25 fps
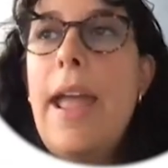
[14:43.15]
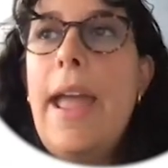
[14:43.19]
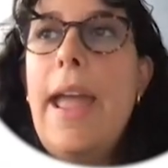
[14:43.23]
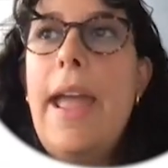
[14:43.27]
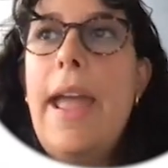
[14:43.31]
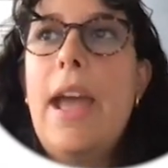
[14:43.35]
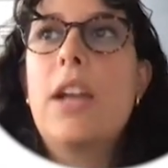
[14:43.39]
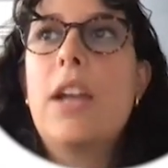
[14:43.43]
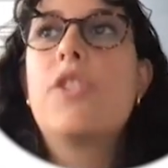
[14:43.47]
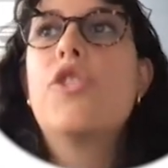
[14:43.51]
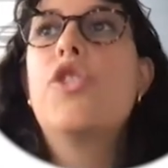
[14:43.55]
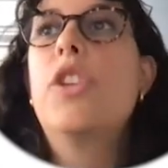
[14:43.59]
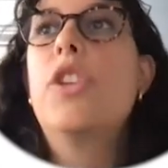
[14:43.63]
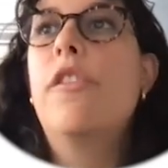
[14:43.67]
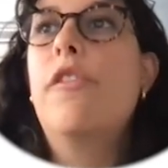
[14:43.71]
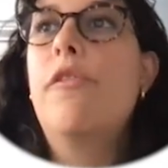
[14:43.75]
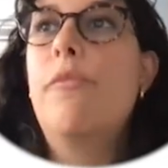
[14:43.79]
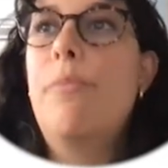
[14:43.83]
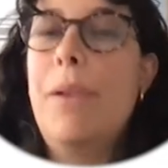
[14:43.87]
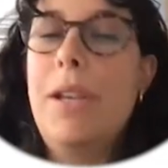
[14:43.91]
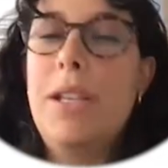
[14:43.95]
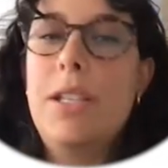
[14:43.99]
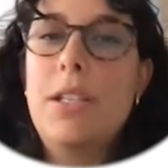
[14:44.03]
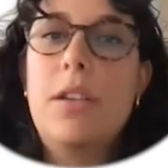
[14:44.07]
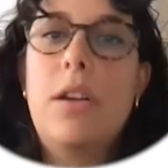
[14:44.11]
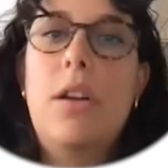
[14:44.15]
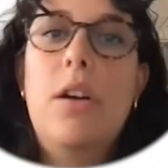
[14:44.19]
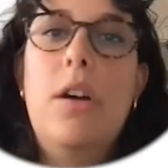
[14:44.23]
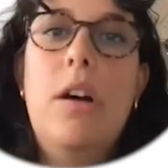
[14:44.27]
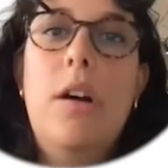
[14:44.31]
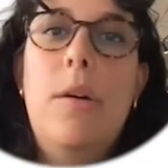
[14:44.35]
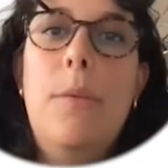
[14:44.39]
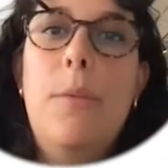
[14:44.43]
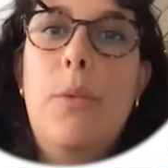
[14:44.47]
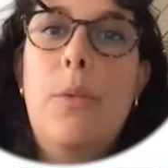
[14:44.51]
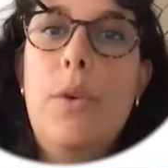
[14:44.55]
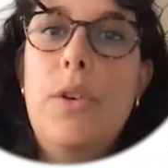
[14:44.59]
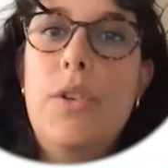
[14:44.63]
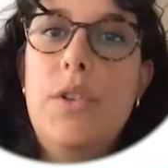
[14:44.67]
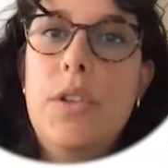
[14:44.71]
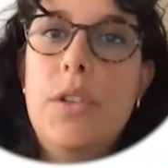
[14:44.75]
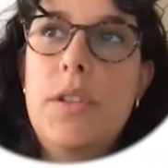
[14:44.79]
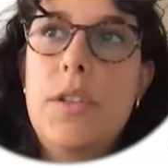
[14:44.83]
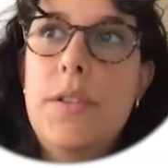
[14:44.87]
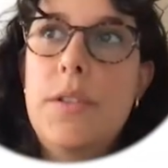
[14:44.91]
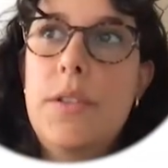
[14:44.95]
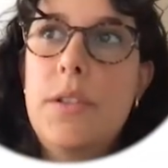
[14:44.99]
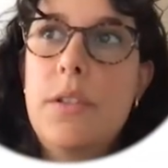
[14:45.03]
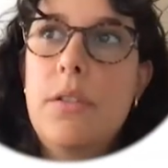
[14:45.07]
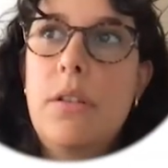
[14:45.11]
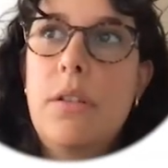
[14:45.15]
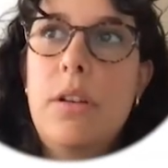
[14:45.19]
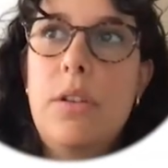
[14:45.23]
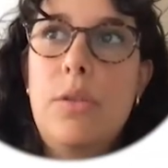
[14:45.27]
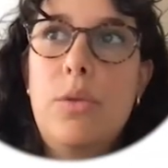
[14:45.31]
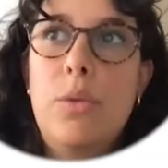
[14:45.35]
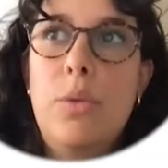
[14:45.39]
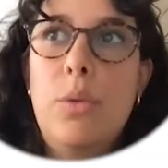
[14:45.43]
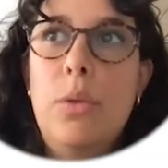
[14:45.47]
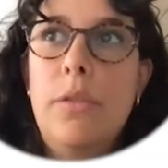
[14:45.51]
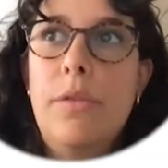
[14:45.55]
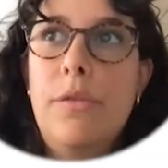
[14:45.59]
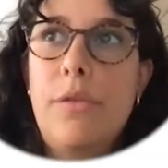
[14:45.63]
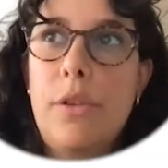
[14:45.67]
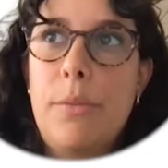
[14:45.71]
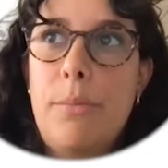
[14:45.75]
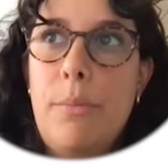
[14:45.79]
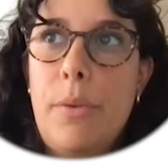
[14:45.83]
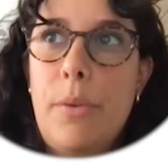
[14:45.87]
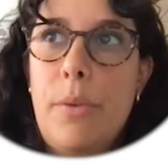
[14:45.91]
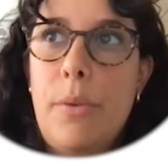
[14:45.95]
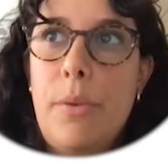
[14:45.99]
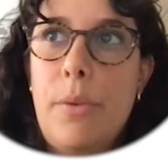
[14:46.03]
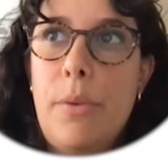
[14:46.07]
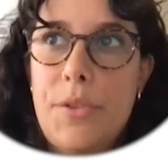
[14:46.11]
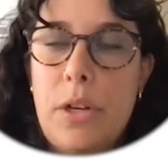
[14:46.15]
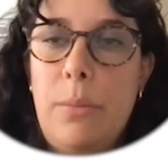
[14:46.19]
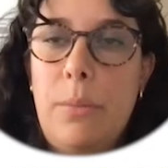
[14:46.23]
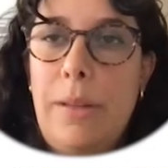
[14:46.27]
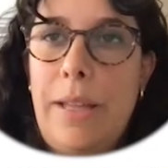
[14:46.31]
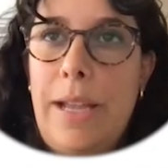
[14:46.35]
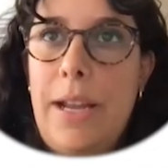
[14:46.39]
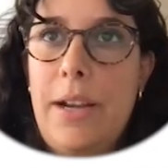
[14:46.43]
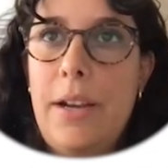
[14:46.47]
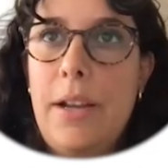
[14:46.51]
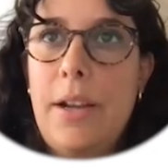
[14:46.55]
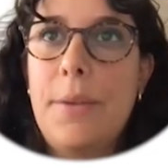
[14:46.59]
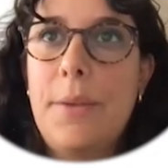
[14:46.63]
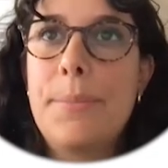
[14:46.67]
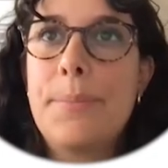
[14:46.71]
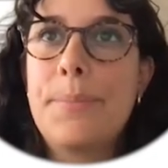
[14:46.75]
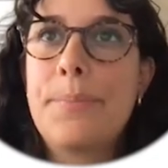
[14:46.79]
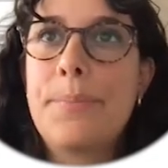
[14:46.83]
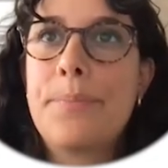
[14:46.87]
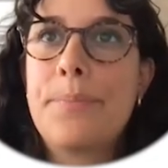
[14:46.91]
And ShiftBase, which is a tool for personal planning.